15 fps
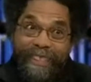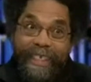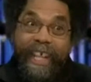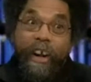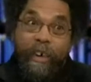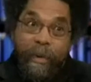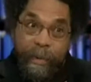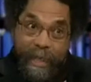
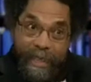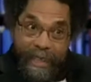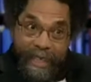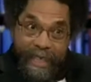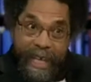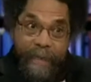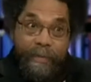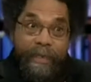The Urban
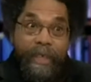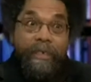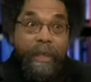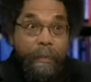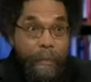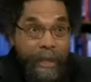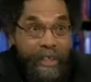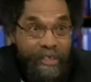League, absolutely.
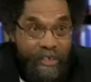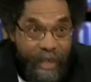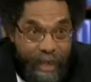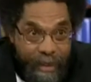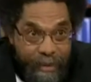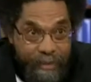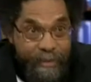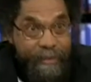Ben
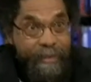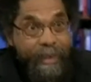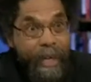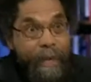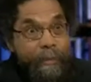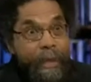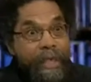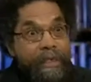Jealous,
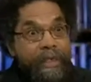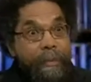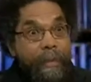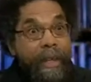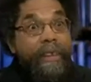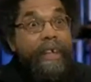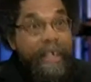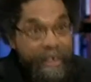God bless the
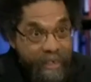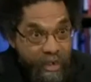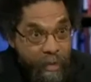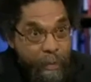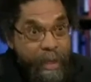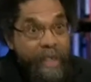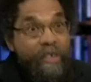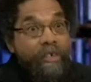brother, he's
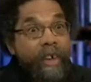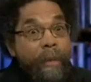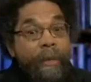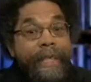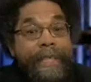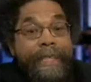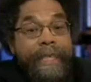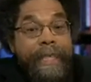going to be in trouble.
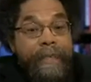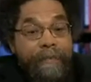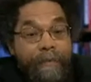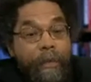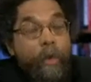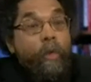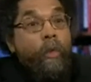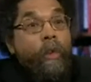He's getting
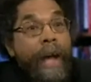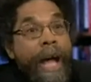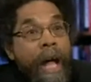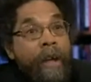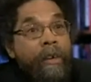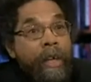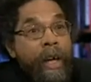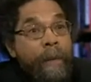folk
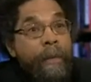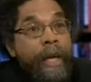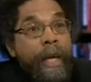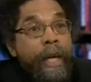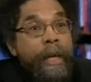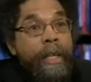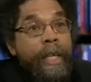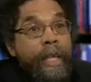riled up
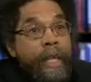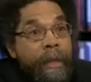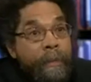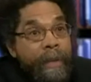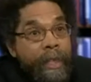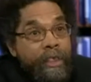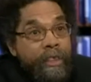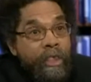to hit up
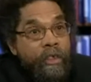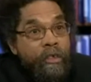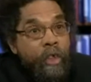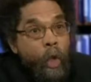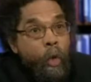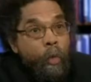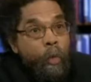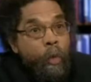against this
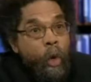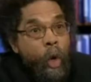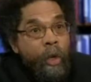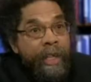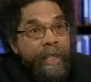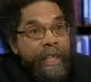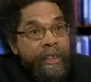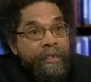stone wall.
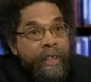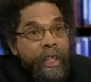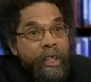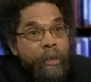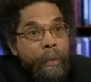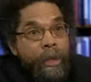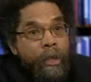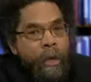The next thing
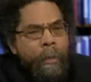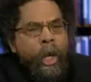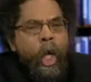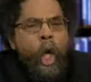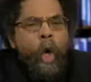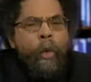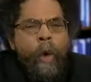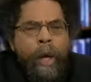they'll be talking
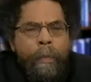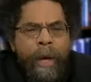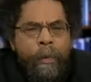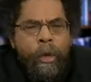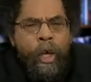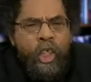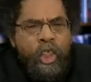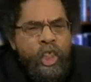about, well,
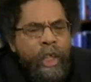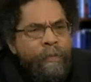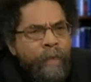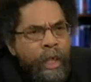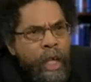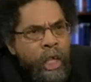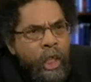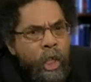maybe we ought to shift
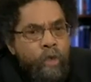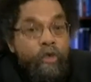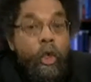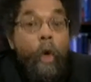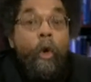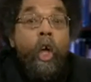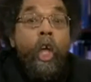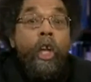to gun
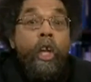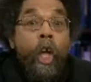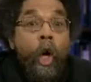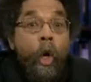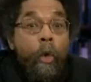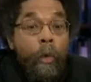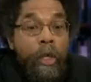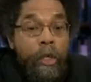control.
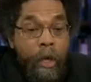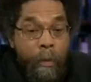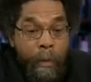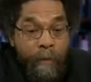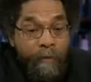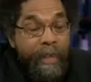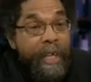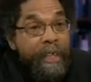No, we're talking
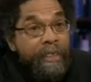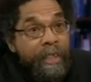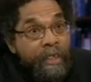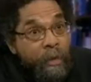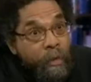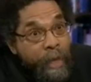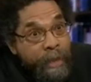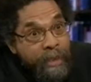about legacy of
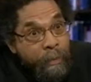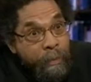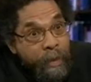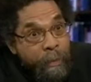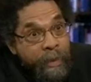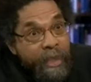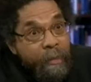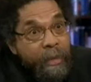the white
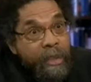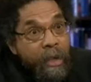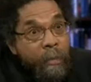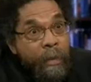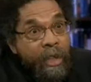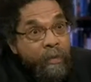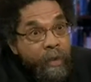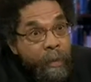supremacy. We're
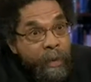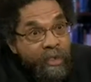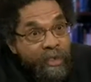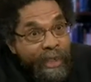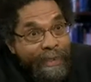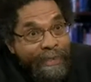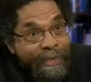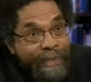talking about a criminal
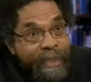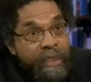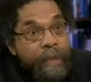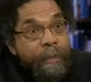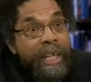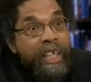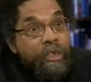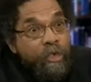justice
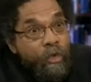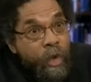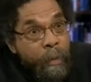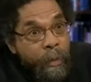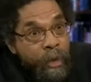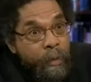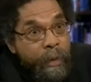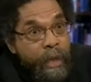system that is
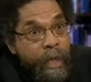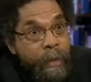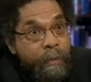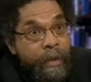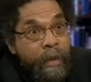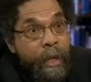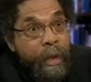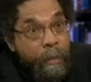criminal when it
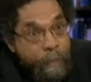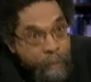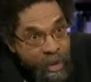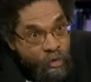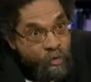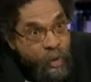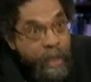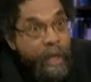comes to
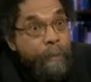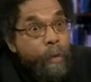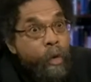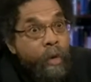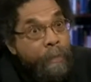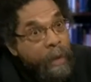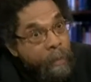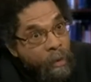mistreating
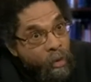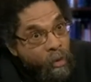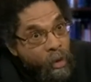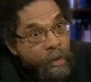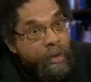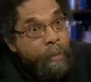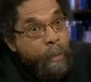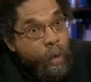poor people
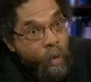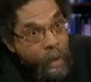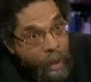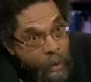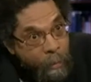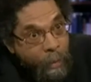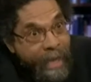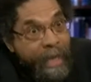across the board,
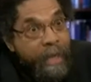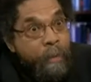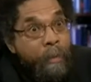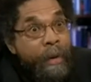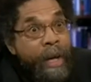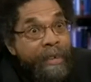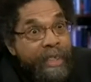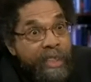black and
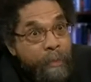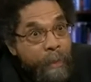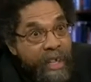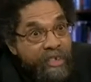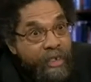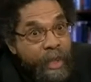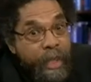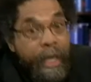brown
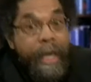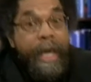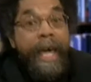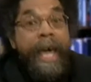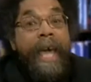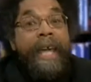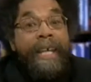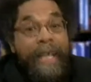especially.
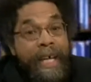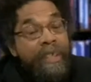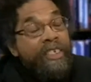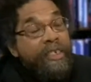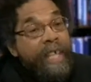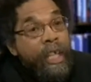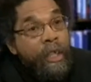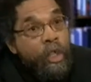And let
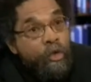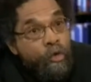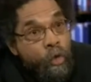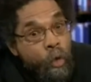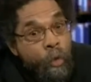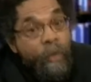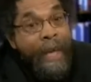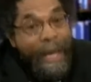us tell the
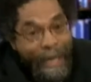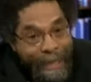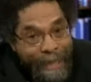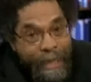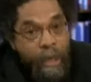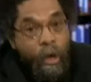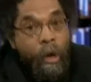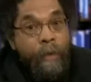truth and
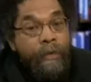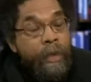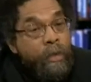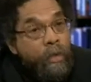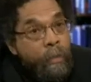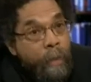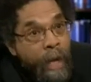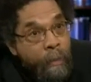get off
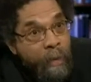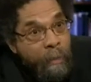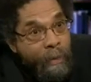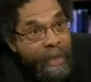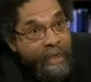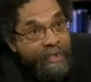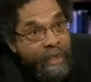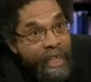this Obama
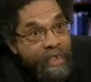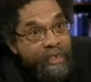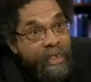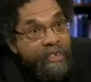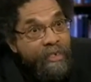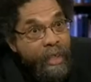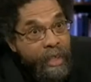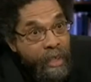plantation
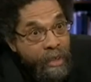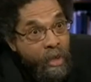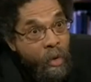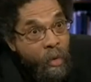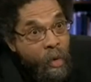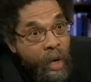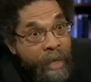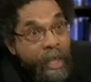and say, you know
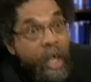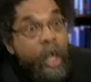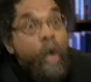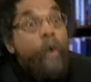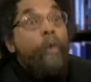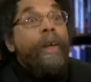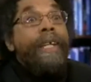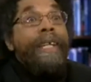what?
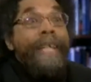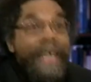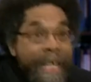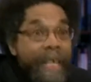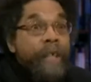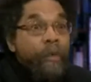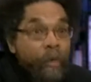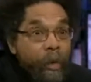We're
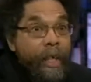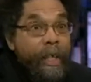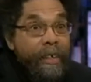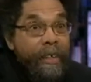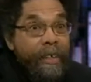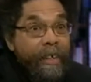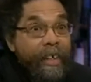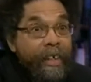dealing with